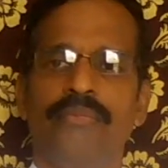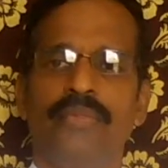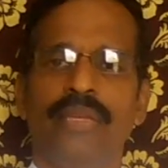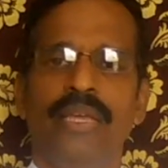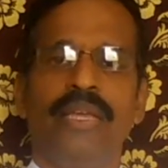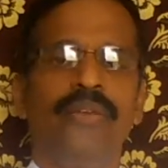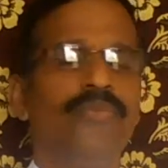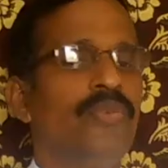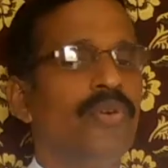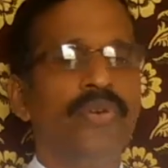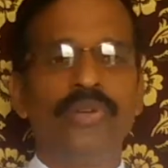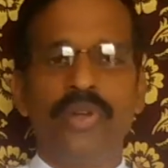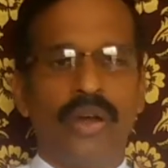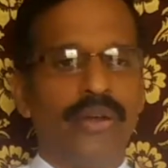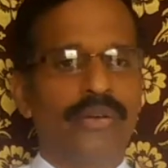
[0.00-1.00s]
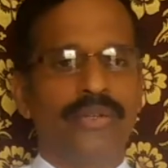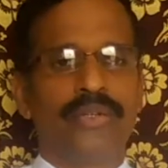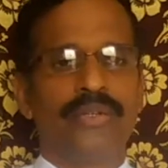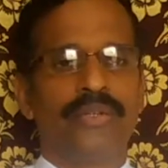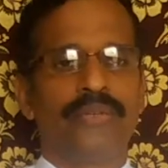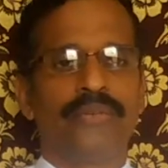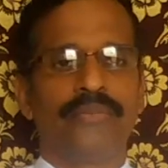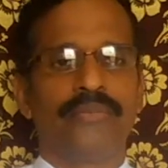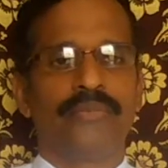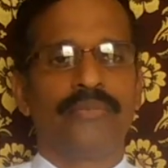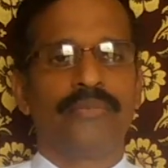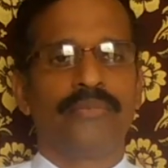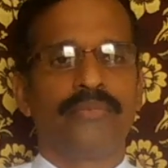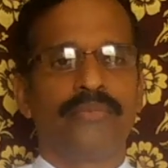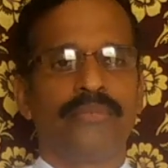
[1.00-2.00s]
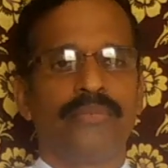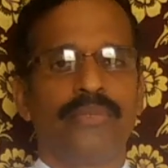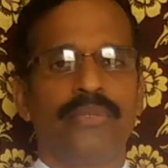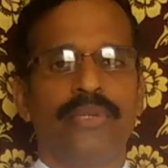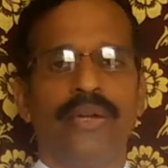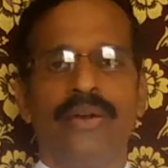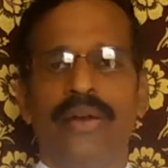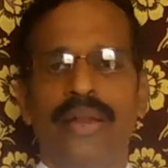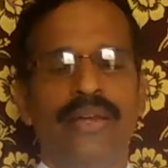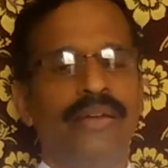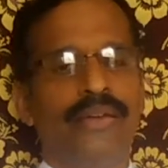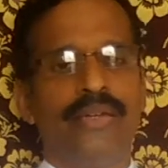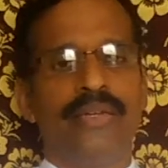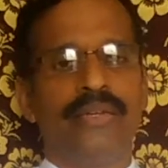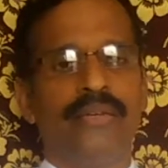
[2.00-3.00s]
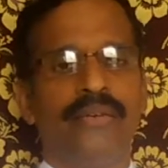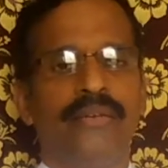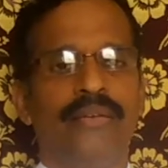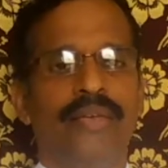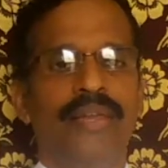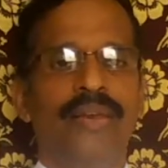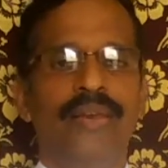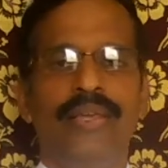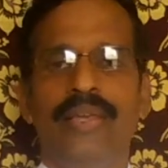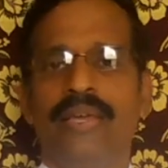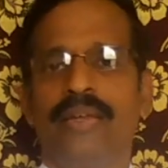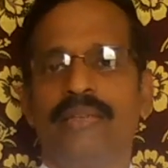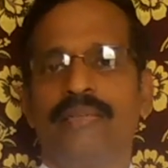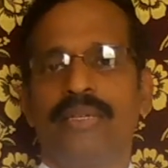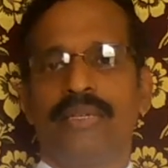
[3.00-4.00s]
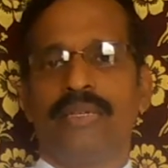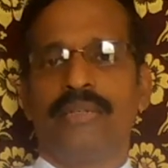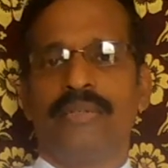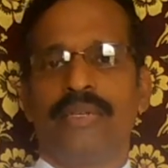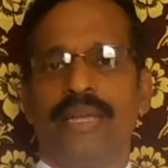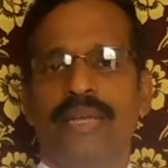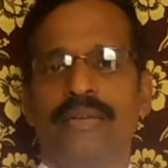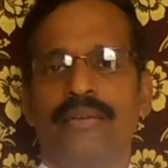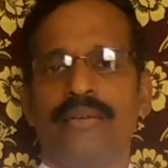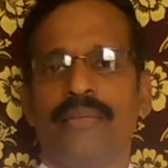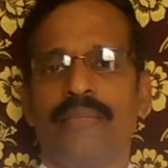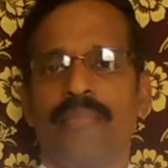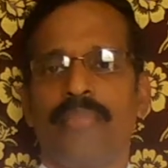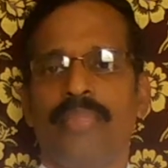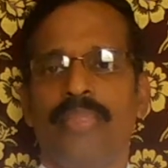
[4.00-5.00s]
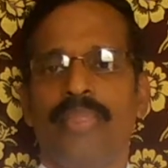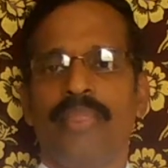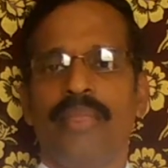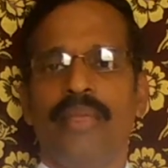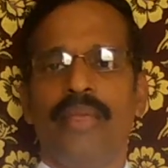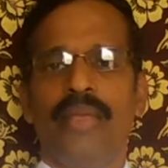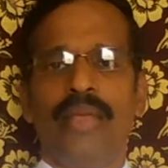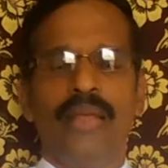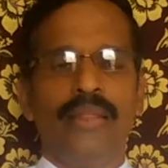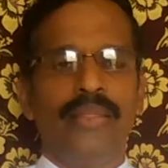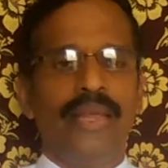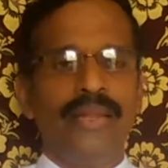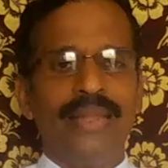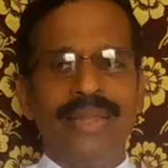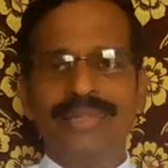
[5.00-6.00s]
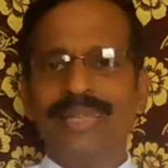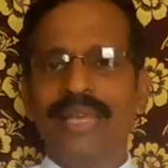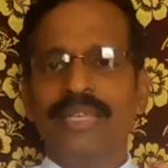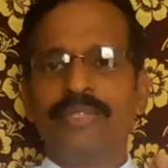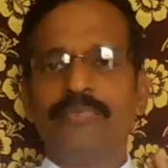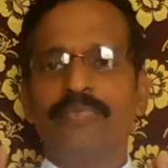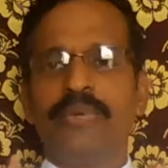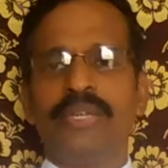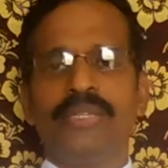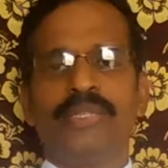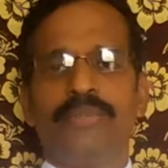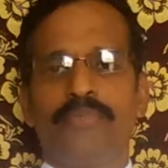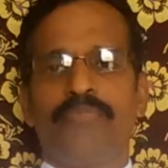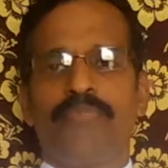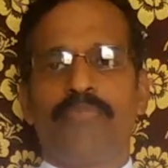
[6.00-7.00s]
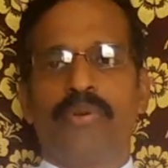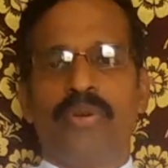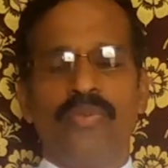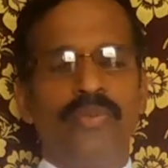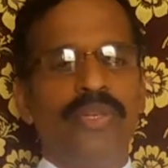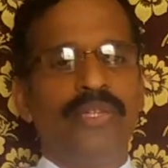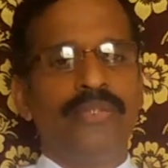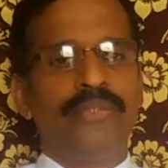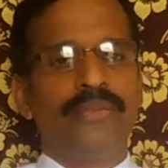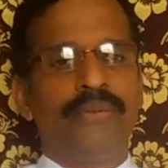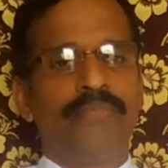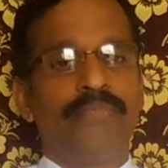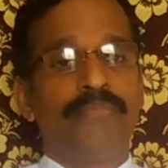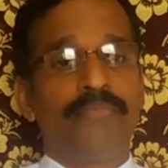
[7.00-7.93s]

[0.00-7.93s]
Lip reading: It would not render illegal the contract. Then there is an express prohibition.